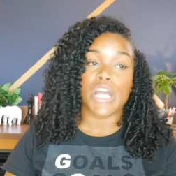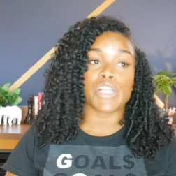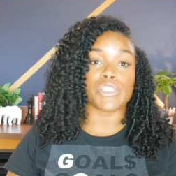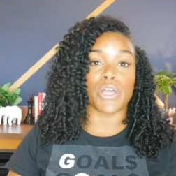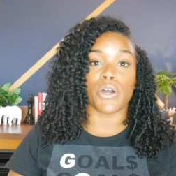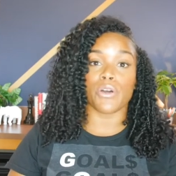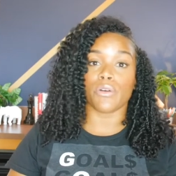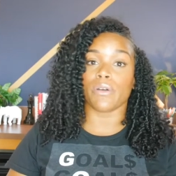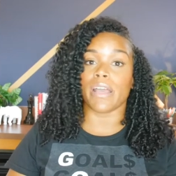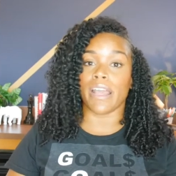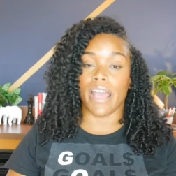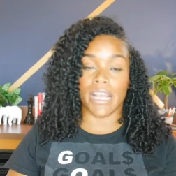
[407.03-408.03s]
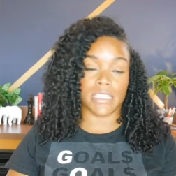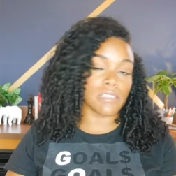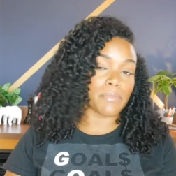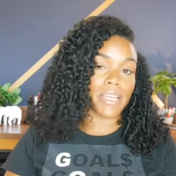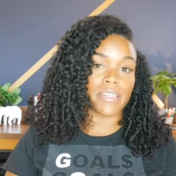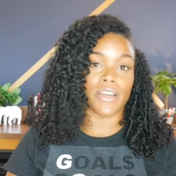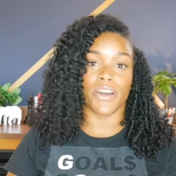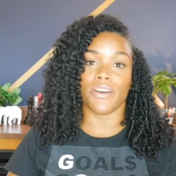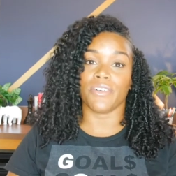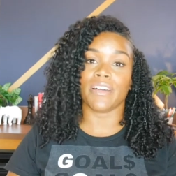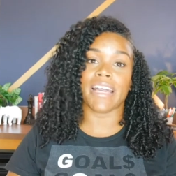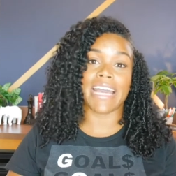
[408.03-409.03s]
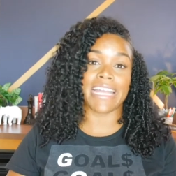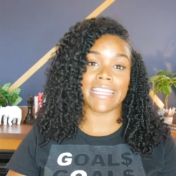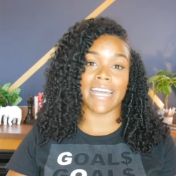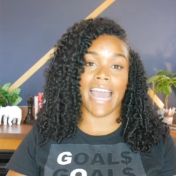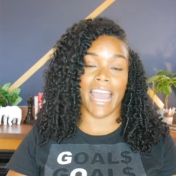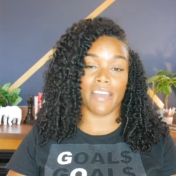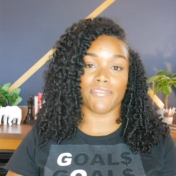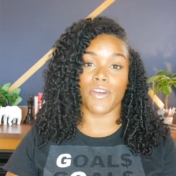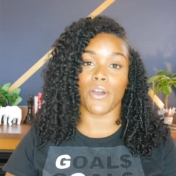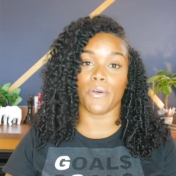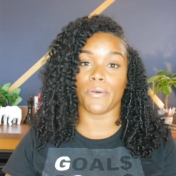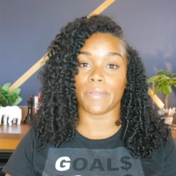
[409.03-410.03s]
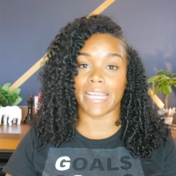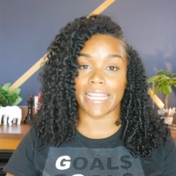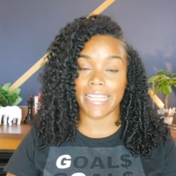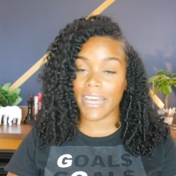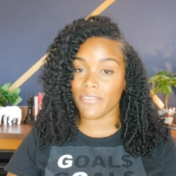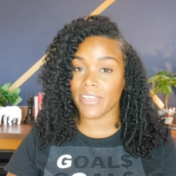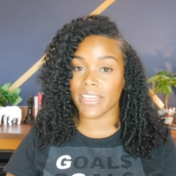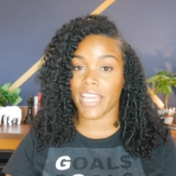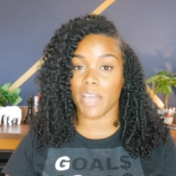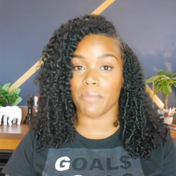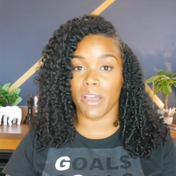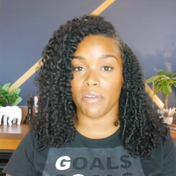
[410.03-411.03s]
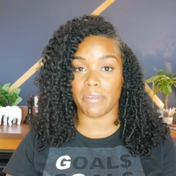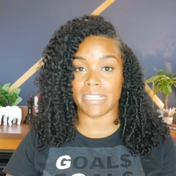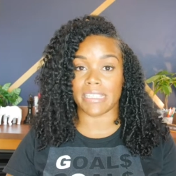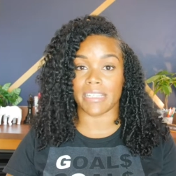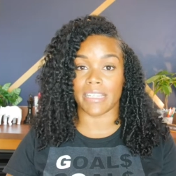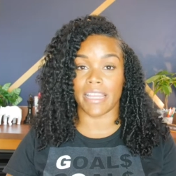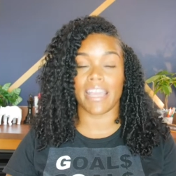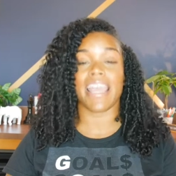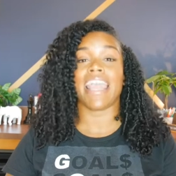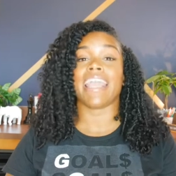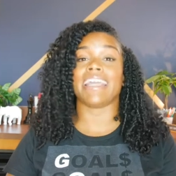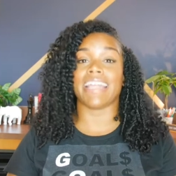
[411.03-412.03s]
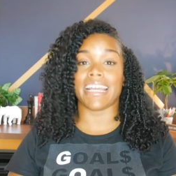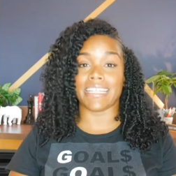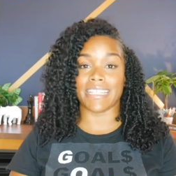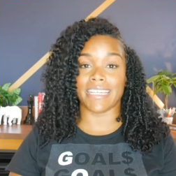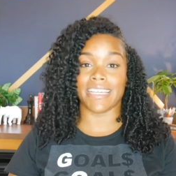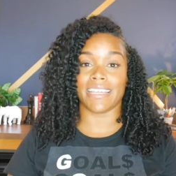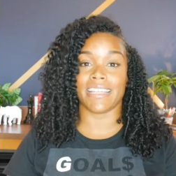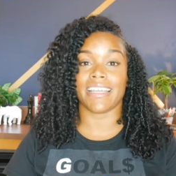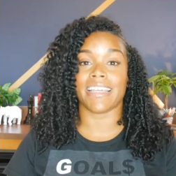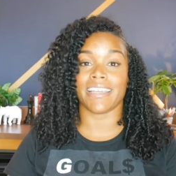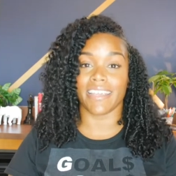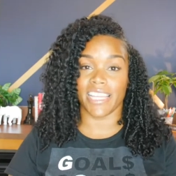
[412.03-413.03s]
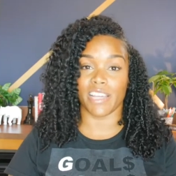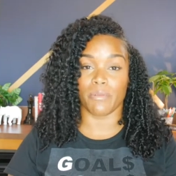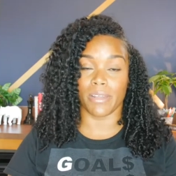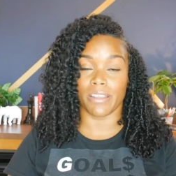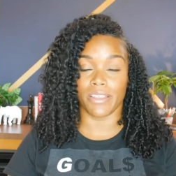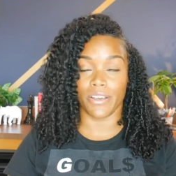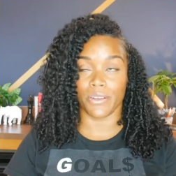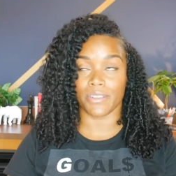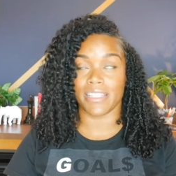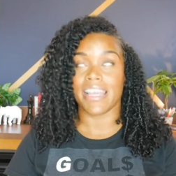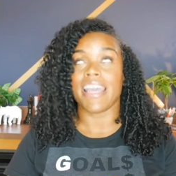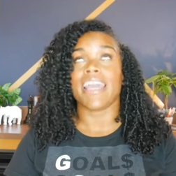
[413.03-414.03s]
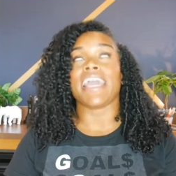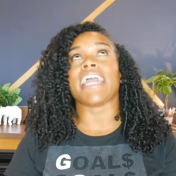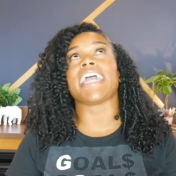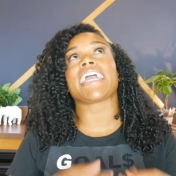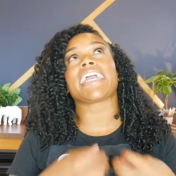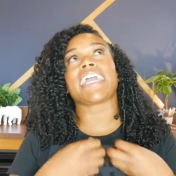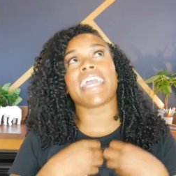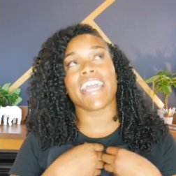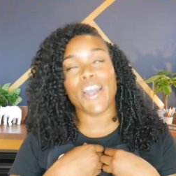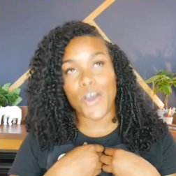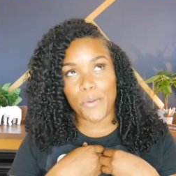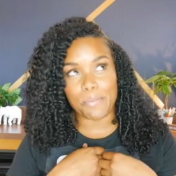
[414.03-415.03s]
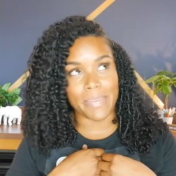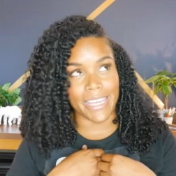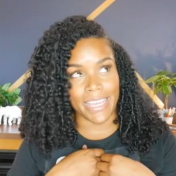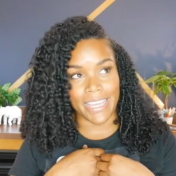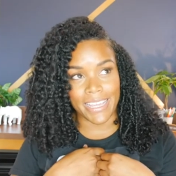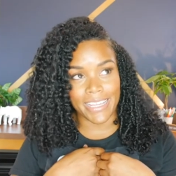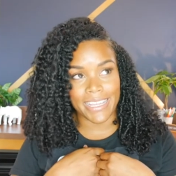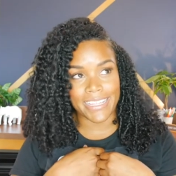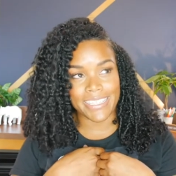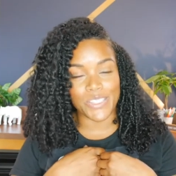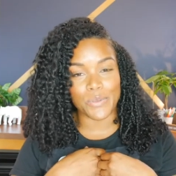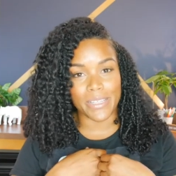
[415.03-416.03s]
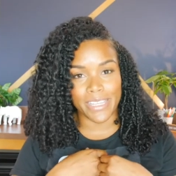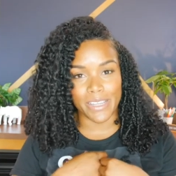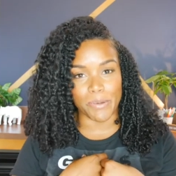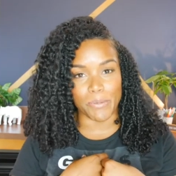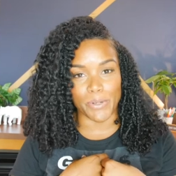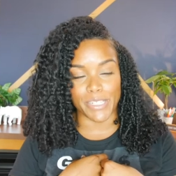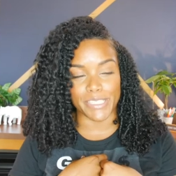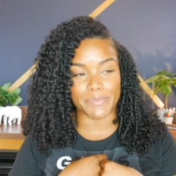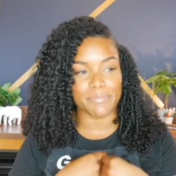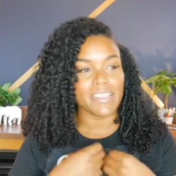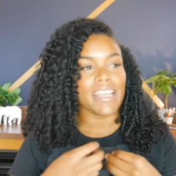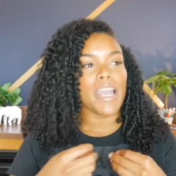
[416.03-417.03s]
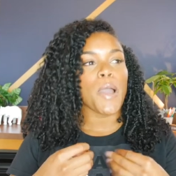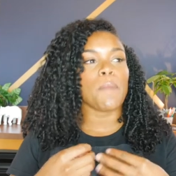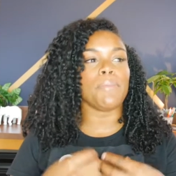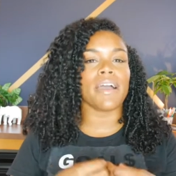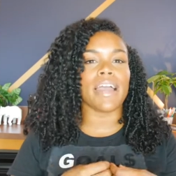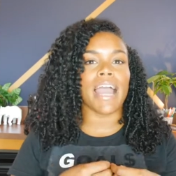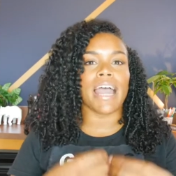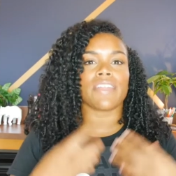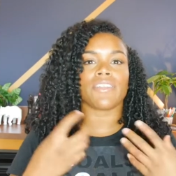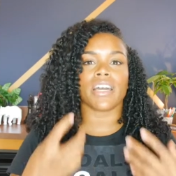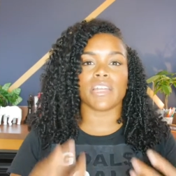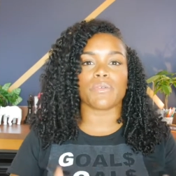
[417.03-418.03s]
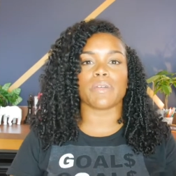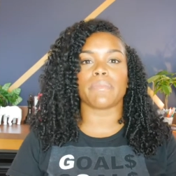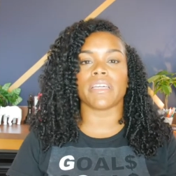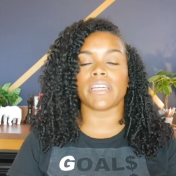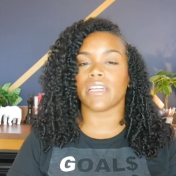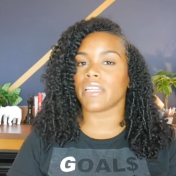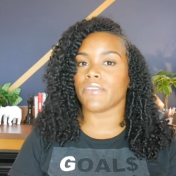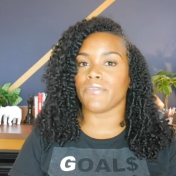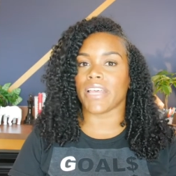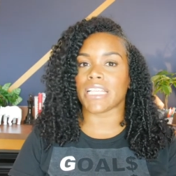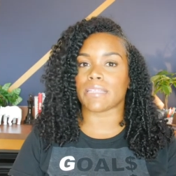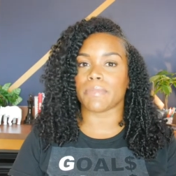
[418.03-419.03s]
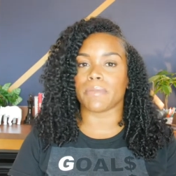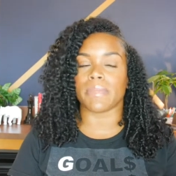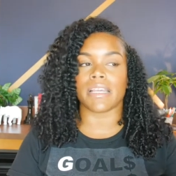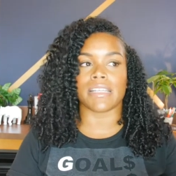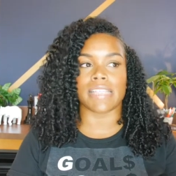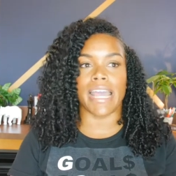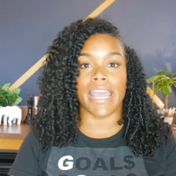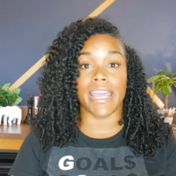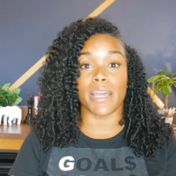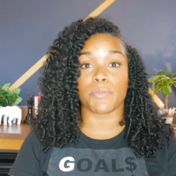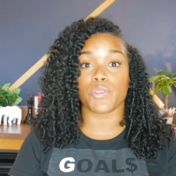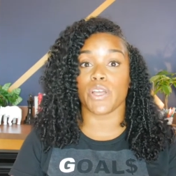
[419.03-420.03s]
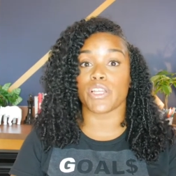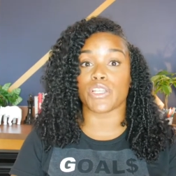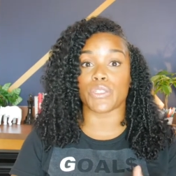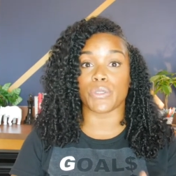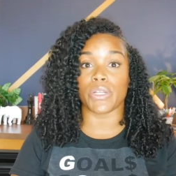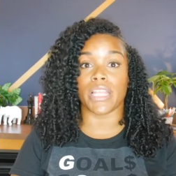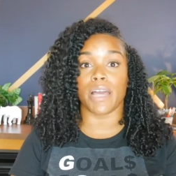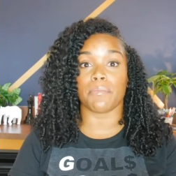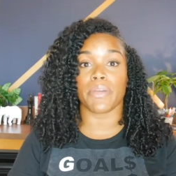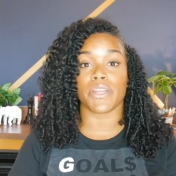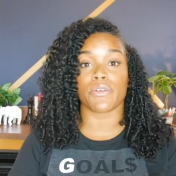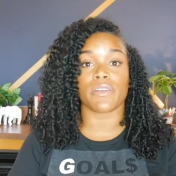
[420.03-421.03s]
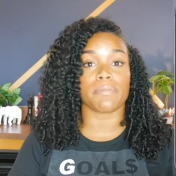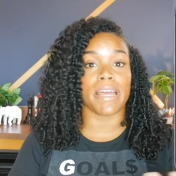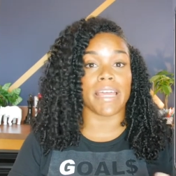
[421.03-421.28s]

So as you may know, the iPhone 11 came out recently and I did get one of those. It killed me to get one. But I thought it would be a good investment because I am trying to do a lot better with my